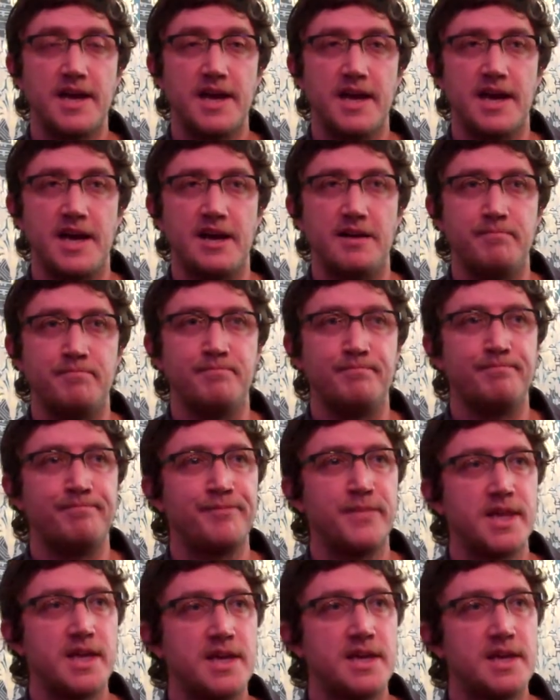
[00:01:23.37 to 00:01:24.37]
Um,
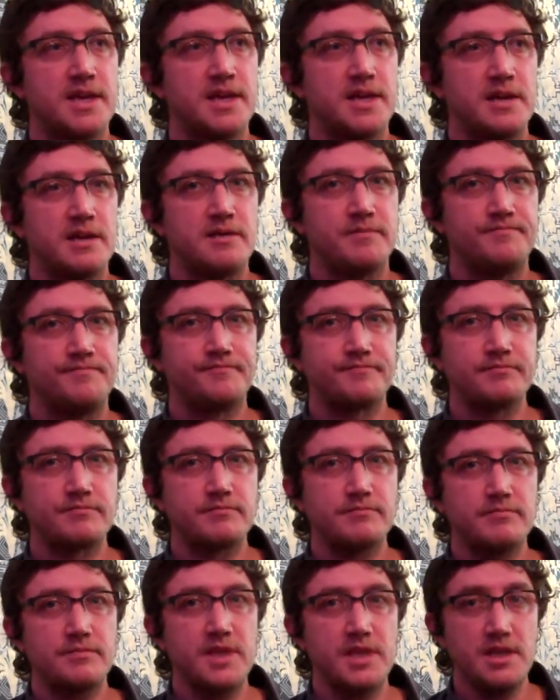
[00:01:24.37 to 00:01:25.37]
Is this you and
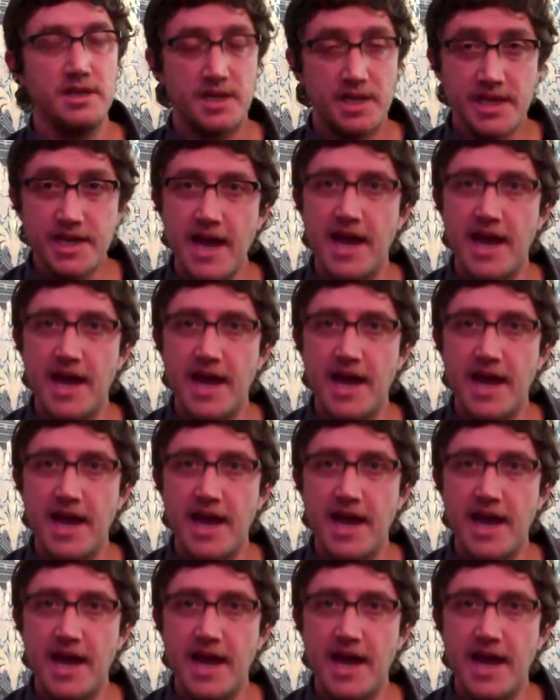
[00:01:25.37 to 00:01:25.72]
Gemma together at